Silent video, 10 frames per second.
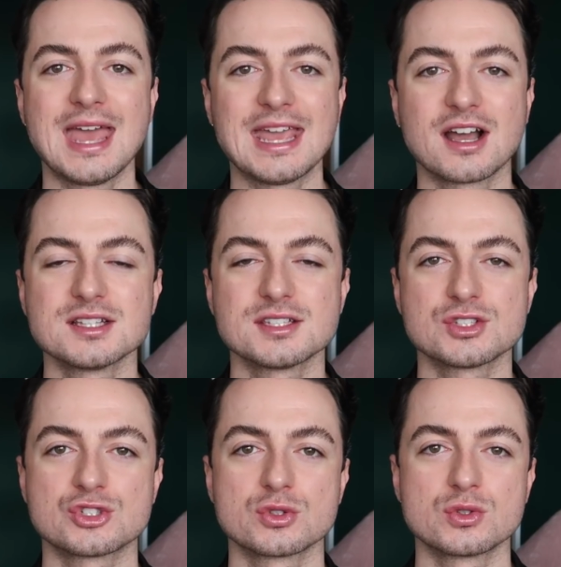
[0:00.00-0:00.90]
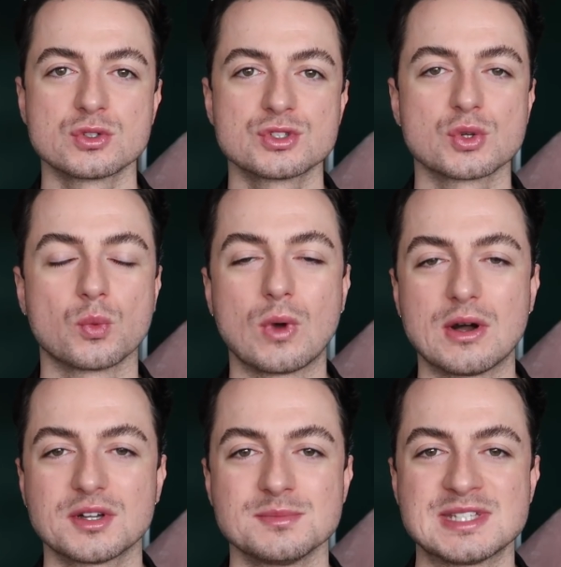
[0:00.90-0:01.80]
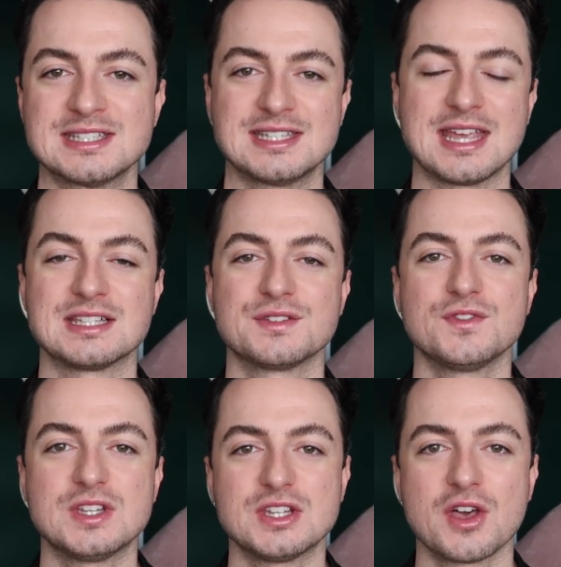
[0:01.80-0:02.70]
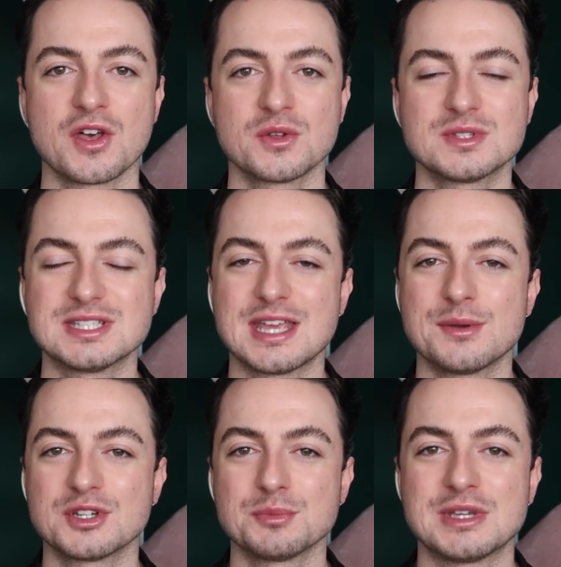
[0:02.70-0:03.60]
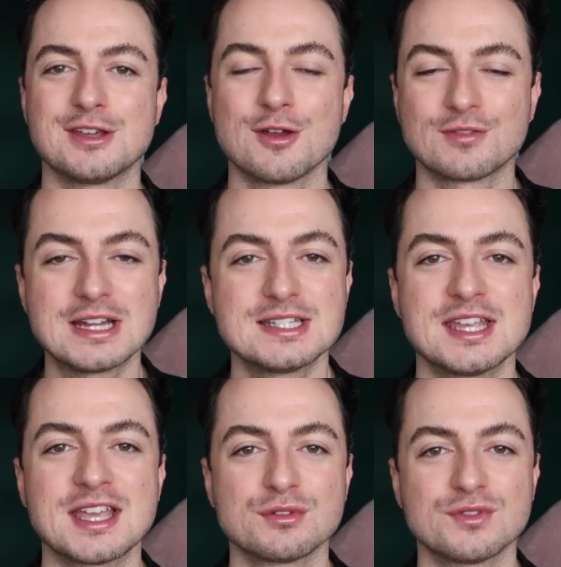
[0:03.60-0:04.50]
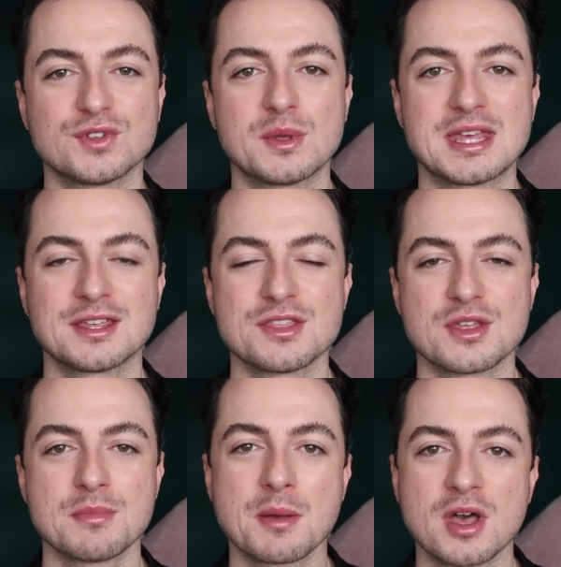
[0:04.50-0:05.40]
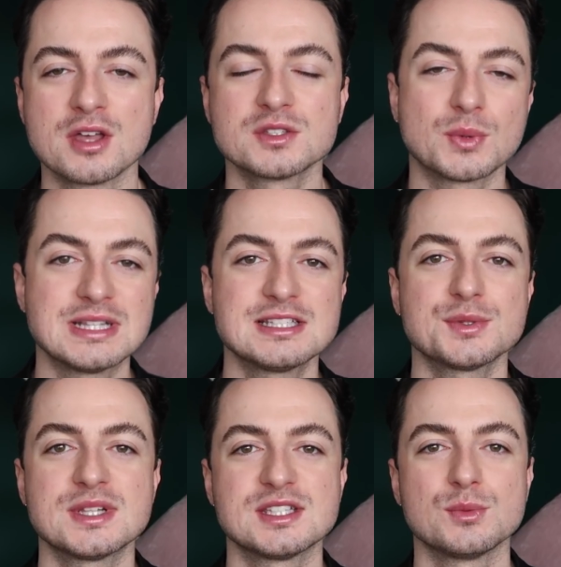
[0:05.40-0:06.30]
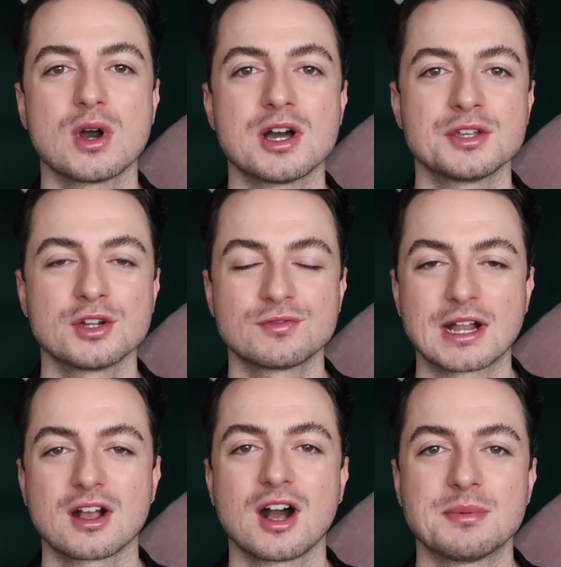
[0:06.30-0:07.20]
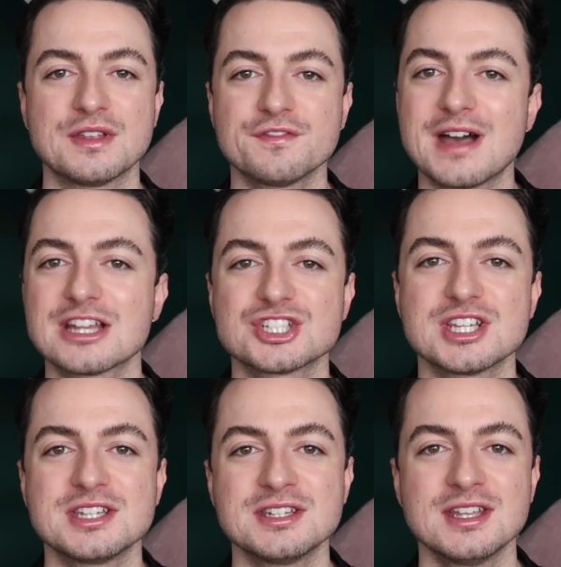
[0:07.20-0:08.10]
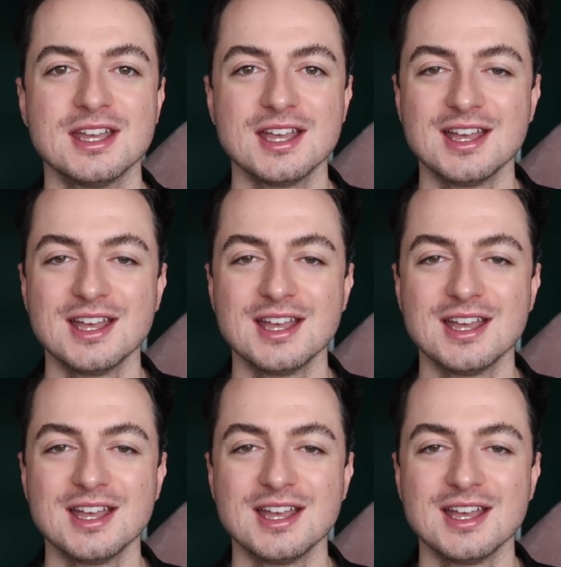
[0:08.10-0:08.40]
Hey guys, it's George. Welcome to today's video. Today we're going to be rating and reviewing the Mama 2021 red carpet fashion.